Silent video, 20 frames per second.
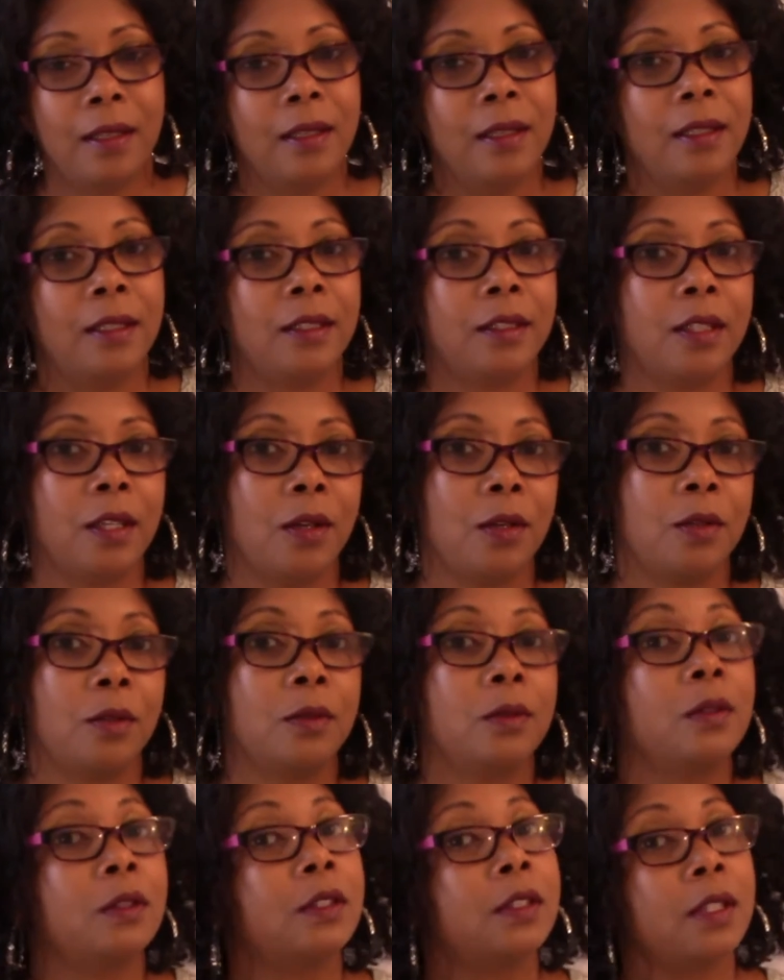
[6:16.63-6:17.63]

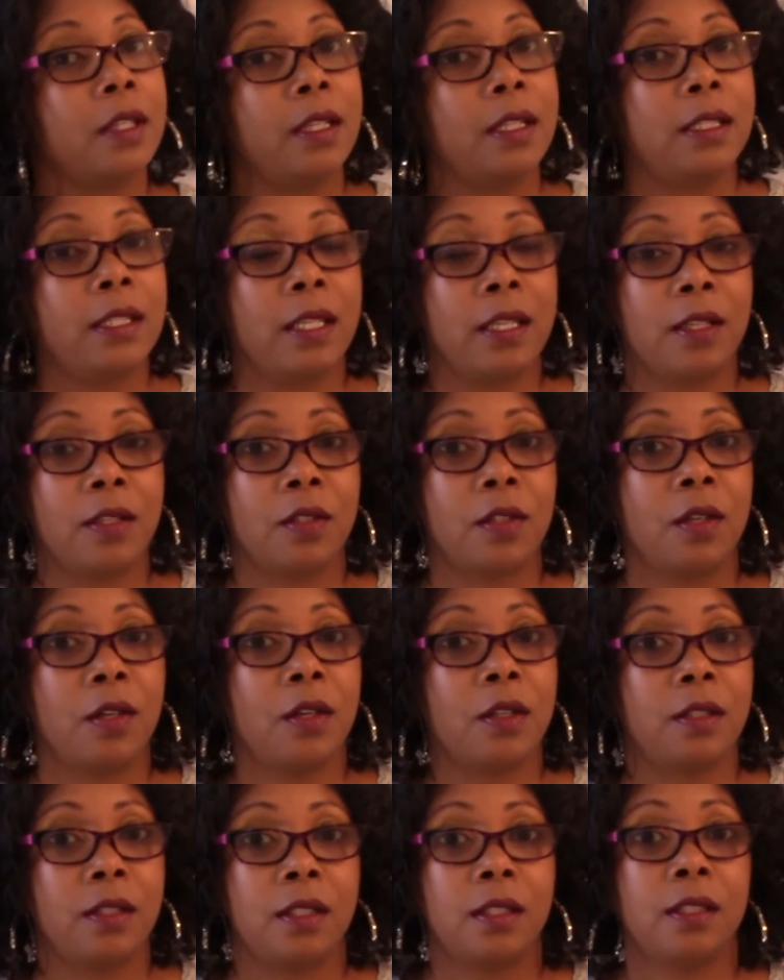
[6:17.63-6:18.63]
So Sonny tells
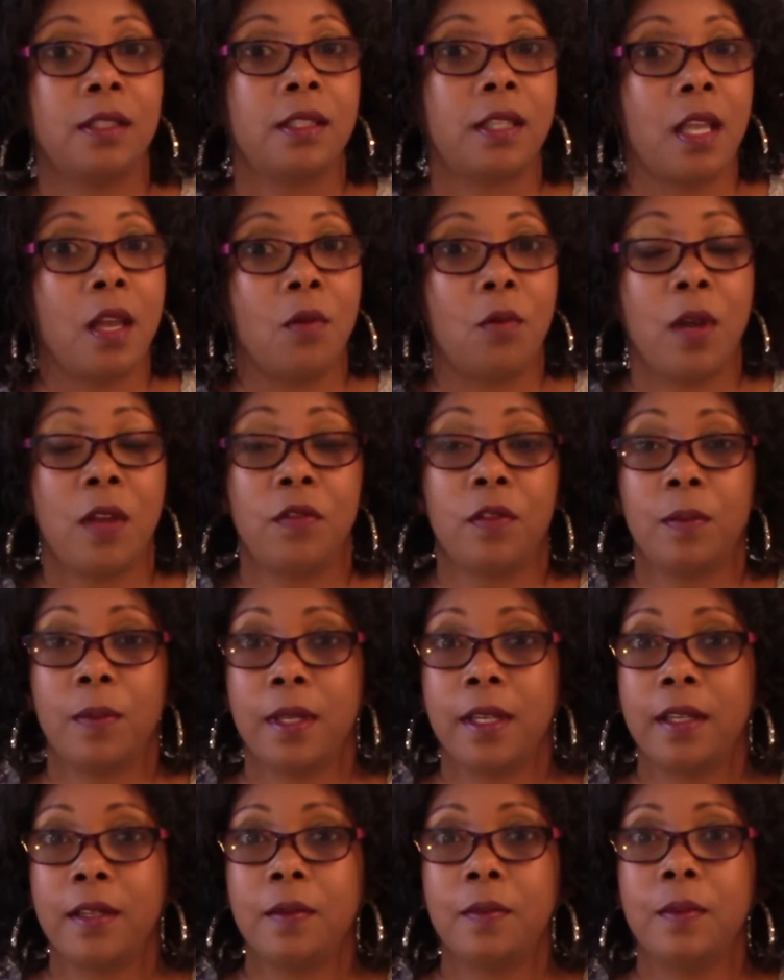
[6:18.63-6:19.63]
her to stay away from
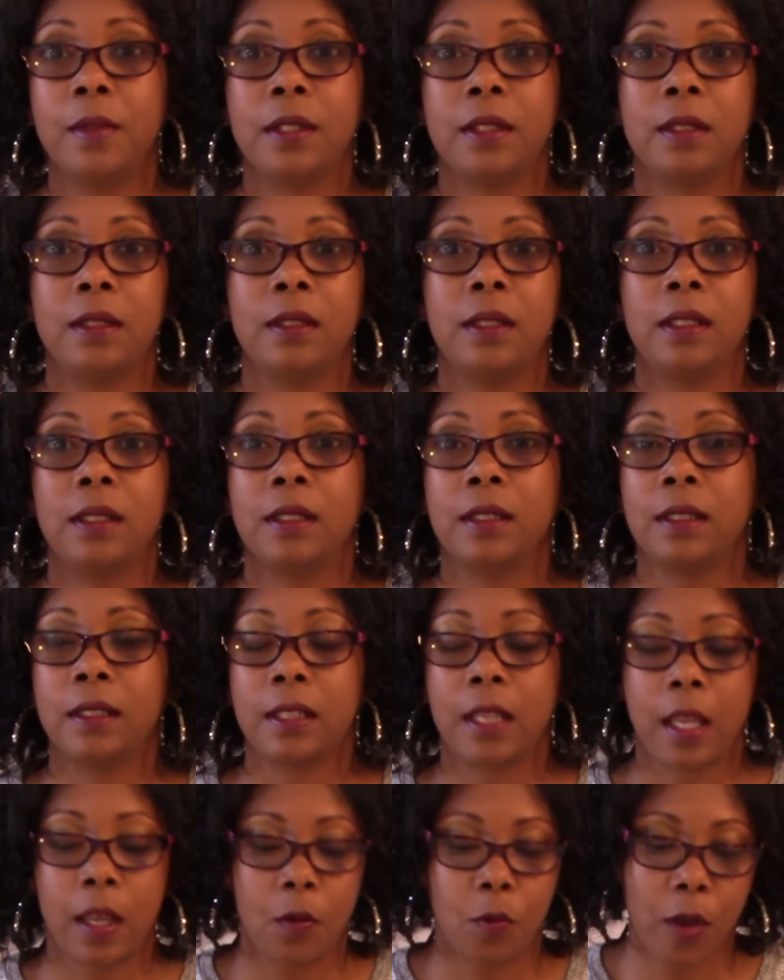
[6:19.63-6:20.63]
him and
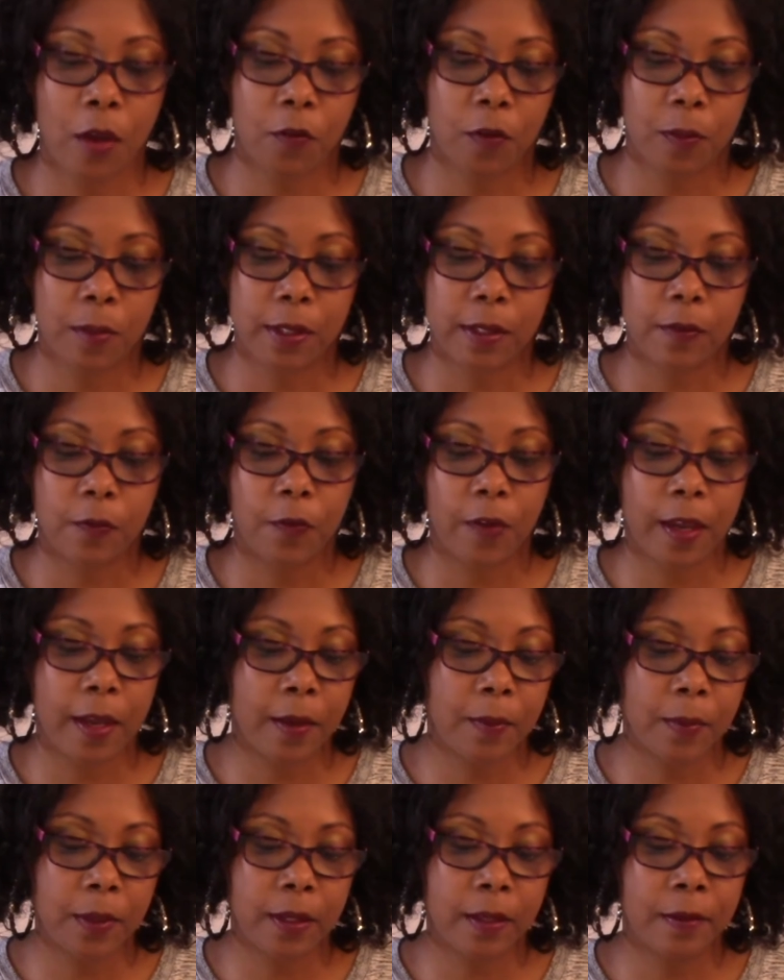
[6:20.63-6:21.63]
stay away from his
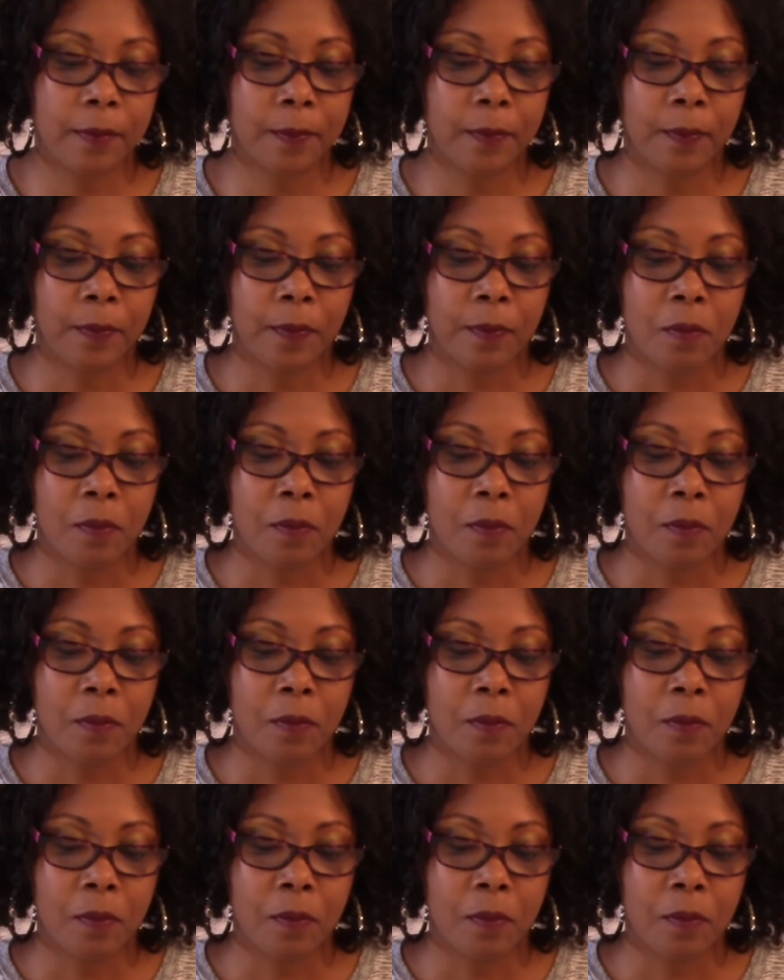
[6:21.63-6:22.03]
family.